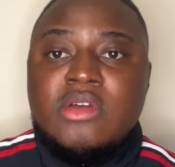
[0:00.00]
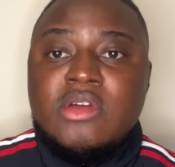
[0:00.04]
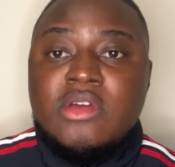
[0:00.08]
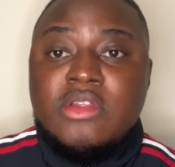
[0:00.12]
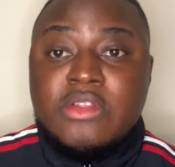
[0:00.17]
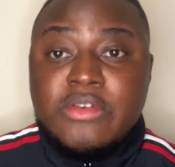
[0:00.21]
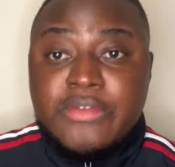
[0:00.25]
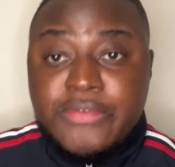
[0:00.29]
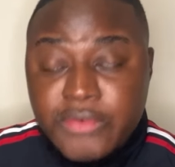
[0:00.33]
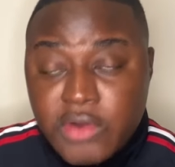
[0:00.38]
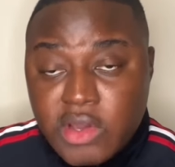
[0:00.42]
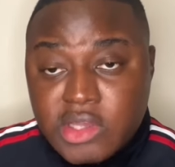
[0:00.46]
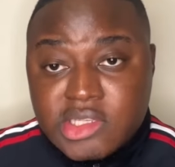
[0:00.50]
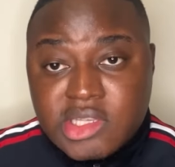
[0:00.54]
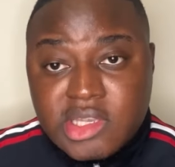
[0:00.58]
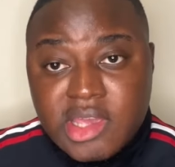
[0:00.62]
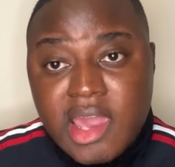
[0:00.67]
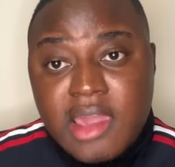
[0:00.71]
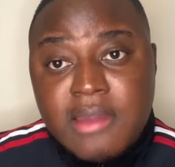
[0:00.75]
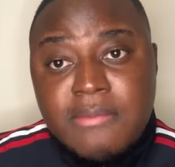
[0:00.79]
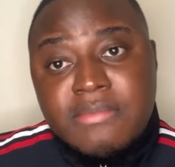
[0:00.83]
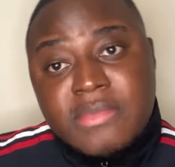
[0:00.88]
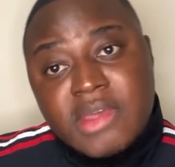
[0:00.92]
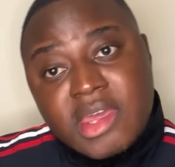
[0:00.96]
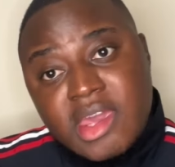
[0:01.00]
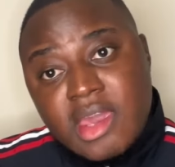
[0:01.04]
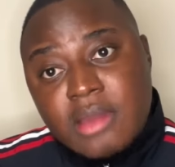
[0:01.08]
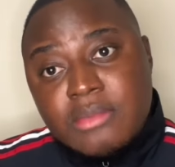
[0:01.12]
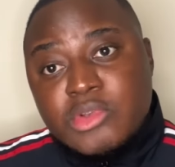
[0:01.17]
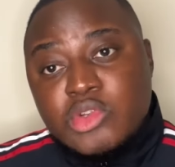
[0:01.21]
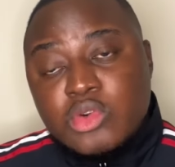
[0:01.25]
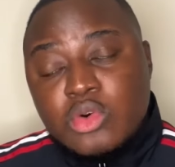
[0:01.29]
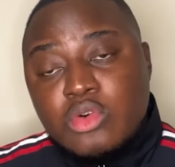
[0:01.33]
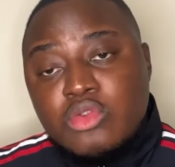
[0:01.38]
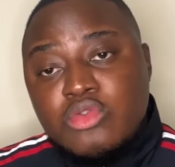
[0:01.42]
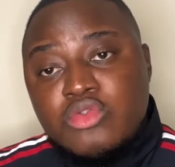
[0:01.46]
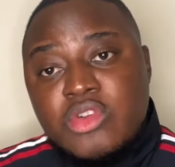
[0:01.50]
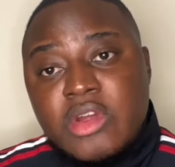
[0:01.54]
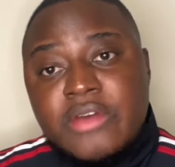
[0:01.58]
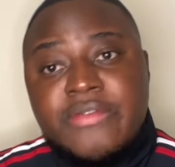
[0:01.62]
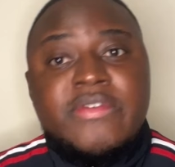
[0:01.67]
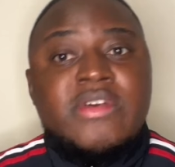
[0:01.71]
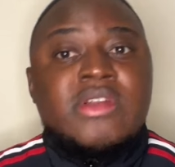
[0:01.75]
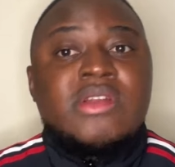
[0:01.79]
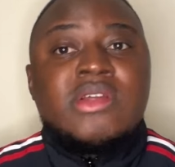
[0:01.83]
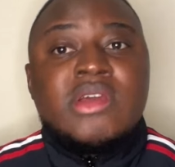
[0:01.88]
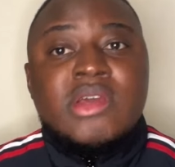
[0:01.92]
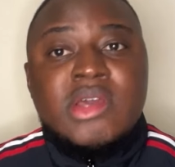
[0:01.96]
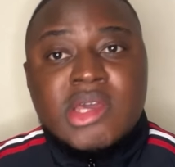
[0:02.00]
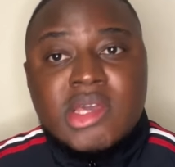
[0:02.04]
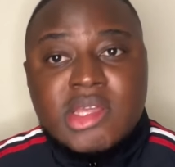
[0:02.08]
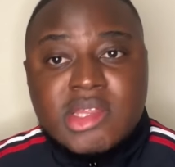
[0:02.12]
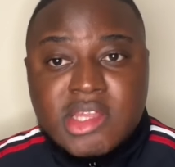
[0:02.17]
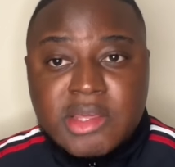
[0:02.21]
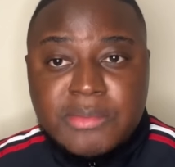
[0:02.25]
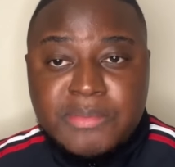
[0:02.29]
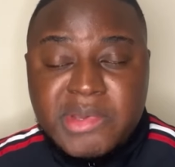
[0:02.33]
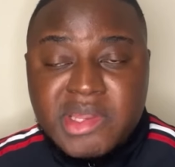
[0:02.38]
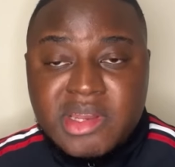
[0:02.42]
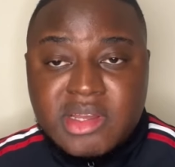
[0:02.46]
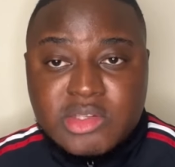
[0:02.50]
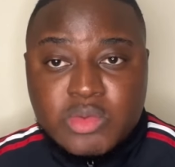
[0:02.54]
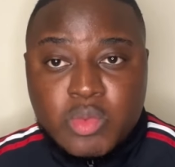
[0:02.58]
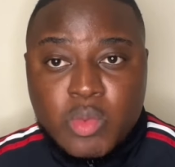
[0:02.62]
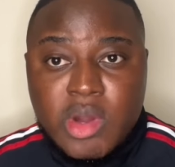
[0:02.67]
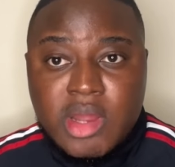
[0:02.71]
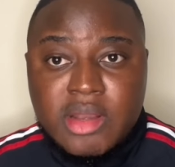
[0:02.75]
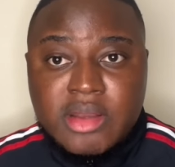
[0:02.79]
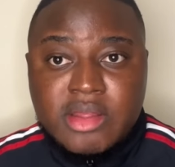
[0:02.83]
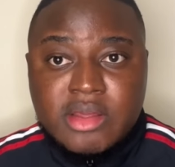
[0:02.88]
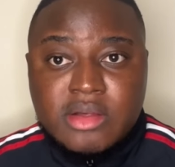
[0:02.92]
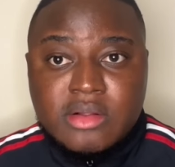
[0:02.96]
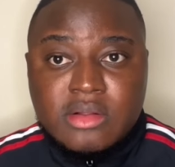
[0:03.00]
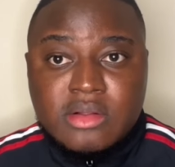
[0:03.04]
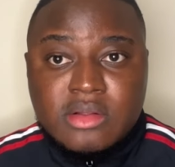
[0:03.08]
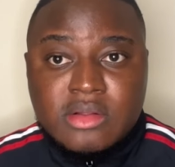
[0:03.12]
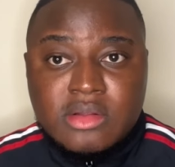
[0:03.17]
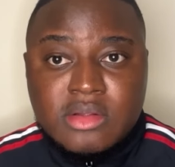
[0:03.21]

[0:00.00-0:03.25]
The first game, they came to Old Trafford, they beat us 1-0.